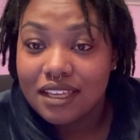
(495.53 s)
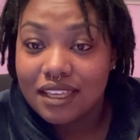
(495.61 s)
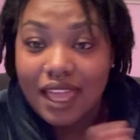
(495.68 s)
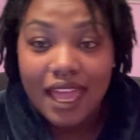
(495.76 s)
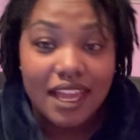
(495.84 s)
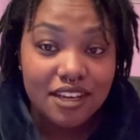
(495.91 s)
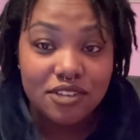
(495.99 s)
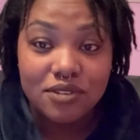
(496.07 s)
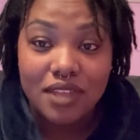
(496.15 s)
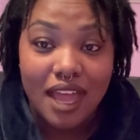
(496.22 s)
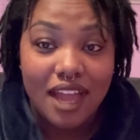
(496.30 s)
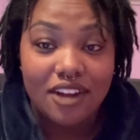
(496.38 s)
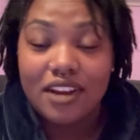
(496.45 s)
can do
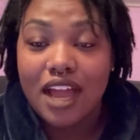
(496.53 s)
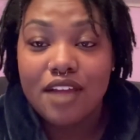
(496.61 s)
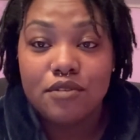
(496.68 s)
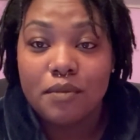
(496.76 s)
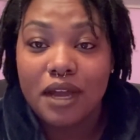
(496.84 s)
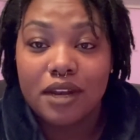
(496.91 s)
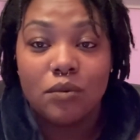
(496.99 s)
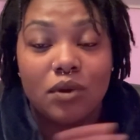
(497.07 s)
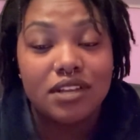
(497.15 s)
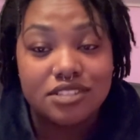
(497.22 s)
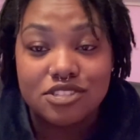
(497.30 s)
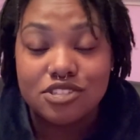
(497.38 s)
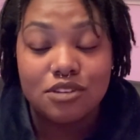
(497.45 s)
that or not everybody
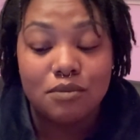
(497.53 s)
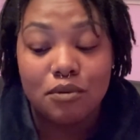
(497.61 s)
wants to,